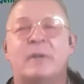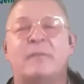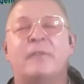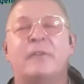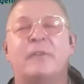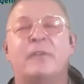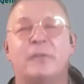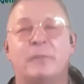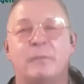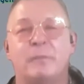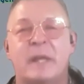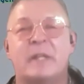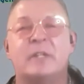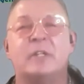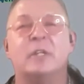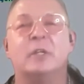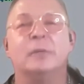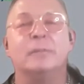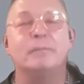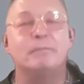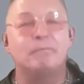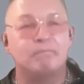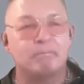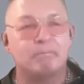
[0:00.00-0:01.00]
for you
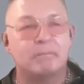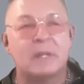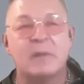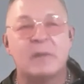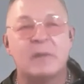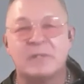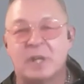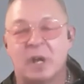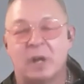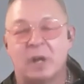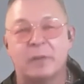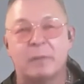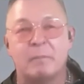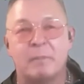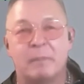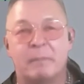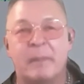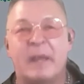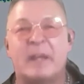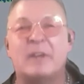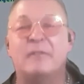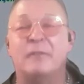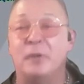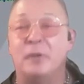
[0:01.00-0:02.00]
menu. It was called the
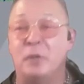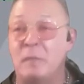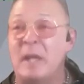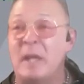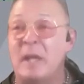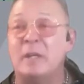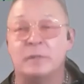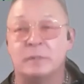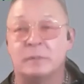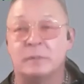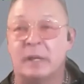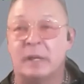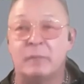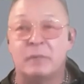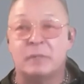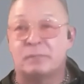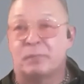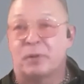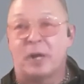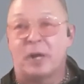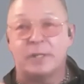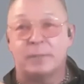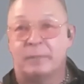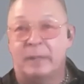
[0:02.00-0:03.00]
Better for You menu. It was
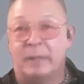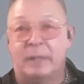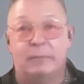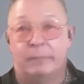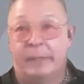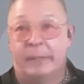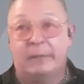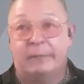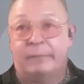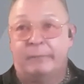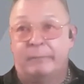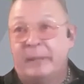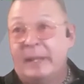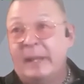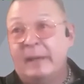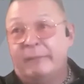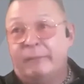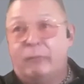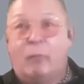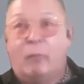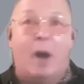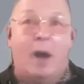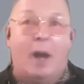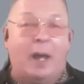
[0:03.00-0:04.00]
Project Better
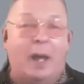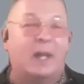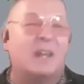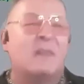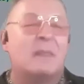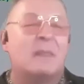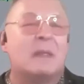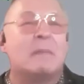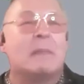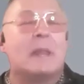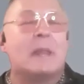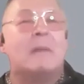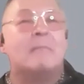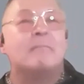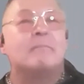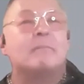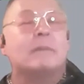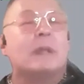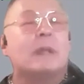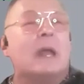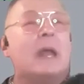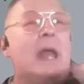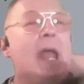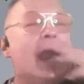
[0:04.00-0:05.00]
BFY,
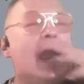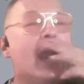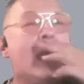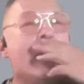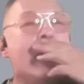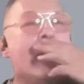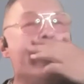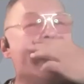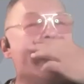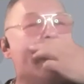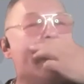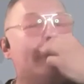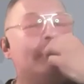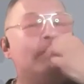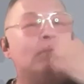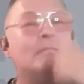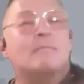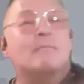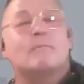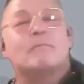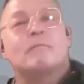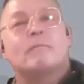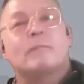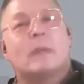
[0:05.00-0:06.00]
and
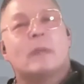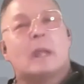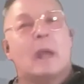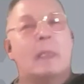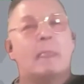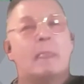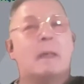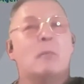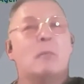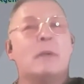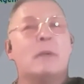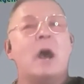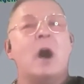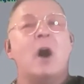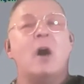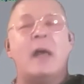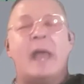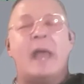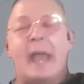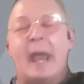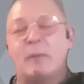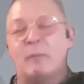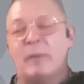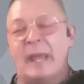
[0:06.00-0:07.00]
we
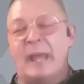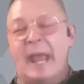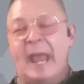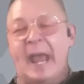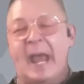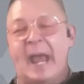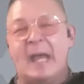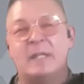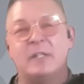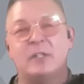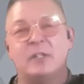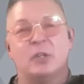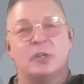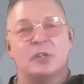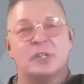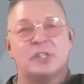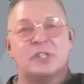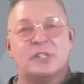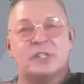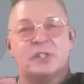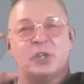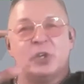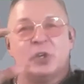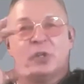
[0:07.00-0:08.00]
had your
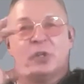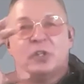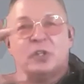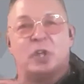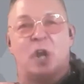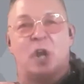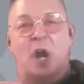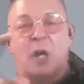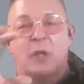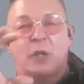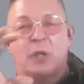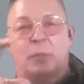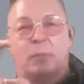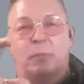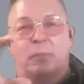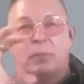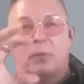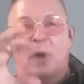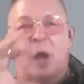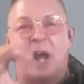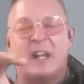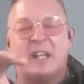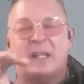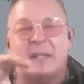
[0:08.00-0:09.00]

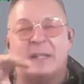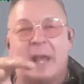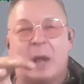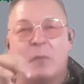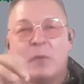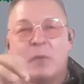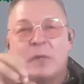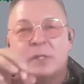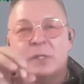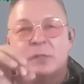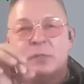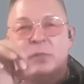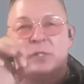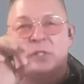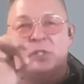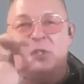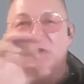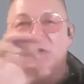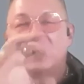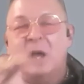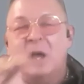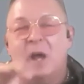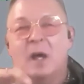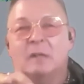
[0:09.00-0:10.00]
product that was what
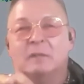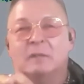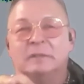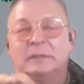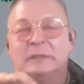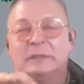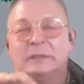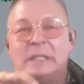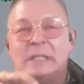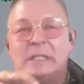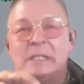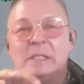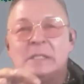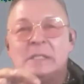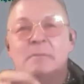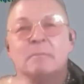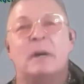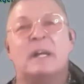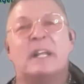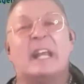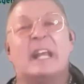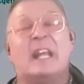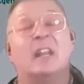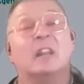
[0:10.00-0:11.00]
you loved,
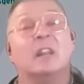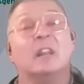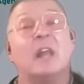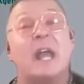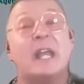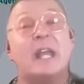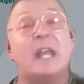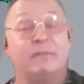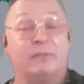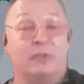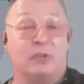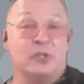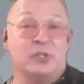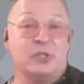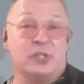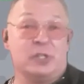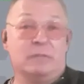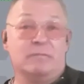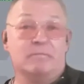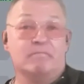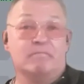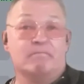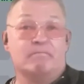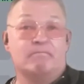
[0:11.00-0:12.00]
but a light
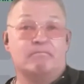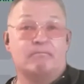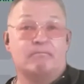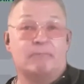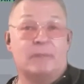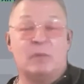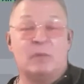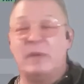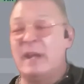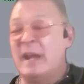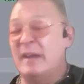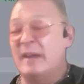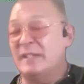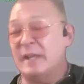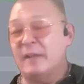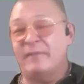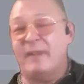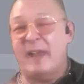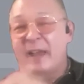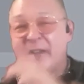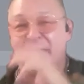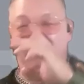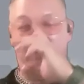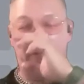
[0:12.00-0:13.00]
version. We never said
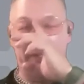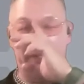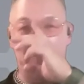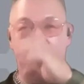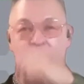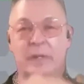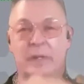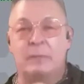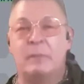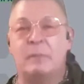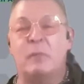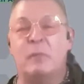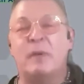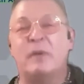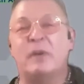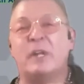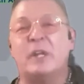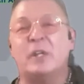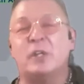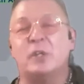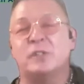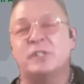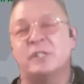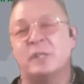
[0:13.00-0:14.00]
fat free. We were
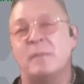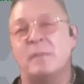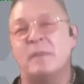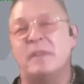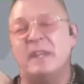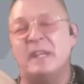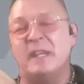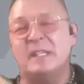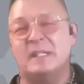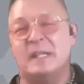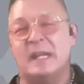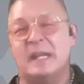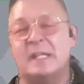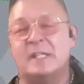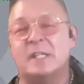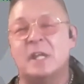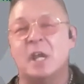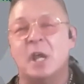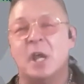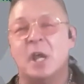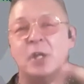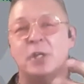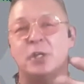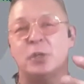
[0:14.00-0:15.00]
going to do some of these things
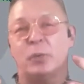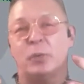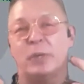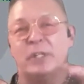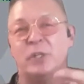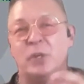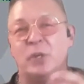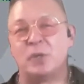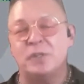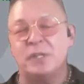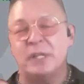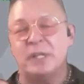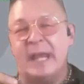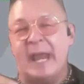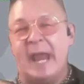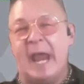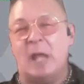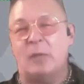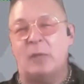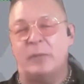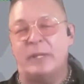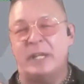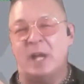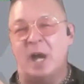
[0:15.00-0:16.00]
to reduce the
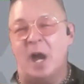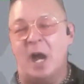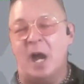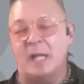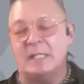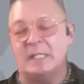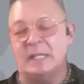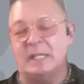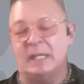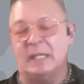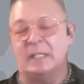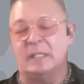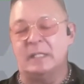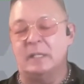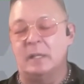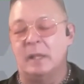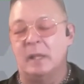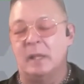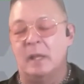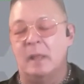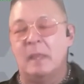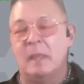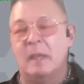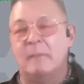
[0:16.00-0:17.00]
calorie content,
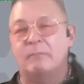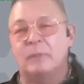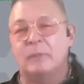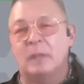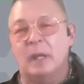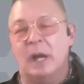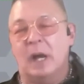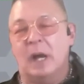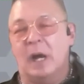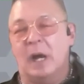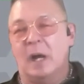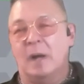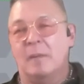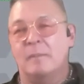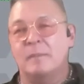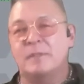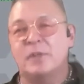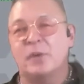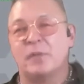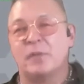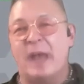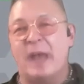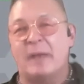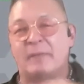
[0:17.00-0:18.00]

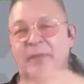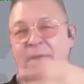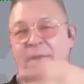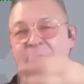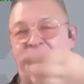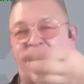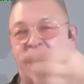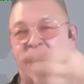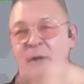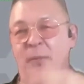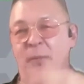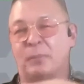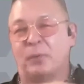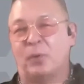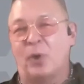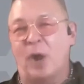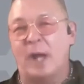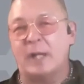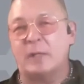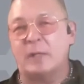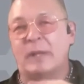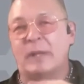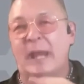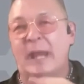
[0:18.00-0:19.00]
so that the final
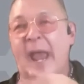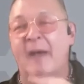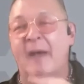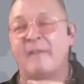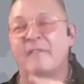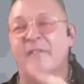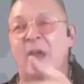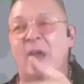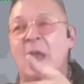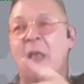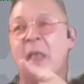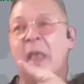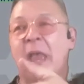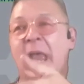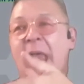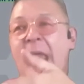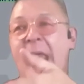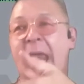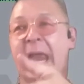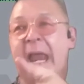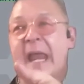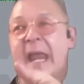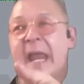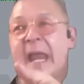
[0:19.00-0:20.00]
product would have
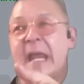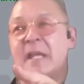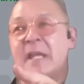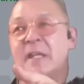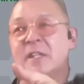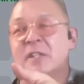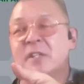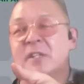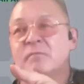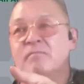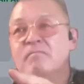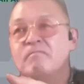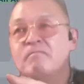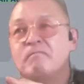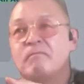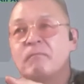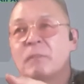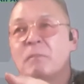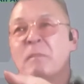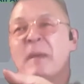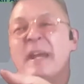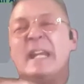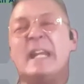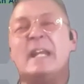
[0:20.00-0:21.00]
a
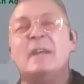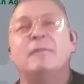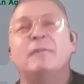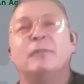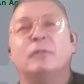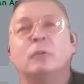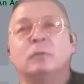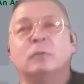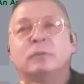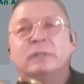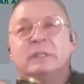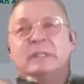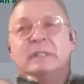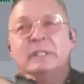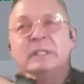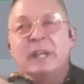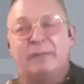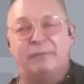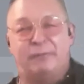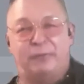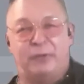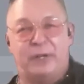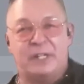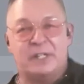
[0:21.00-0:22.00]
meaningful
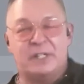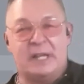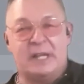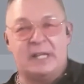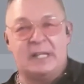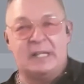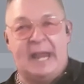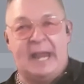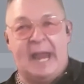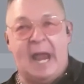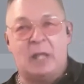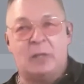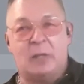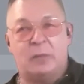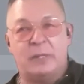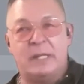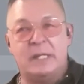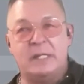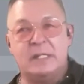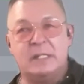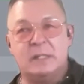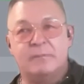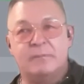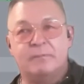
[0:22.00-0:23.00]
difference in
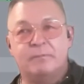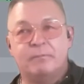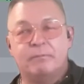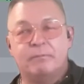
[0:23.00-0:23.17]
calories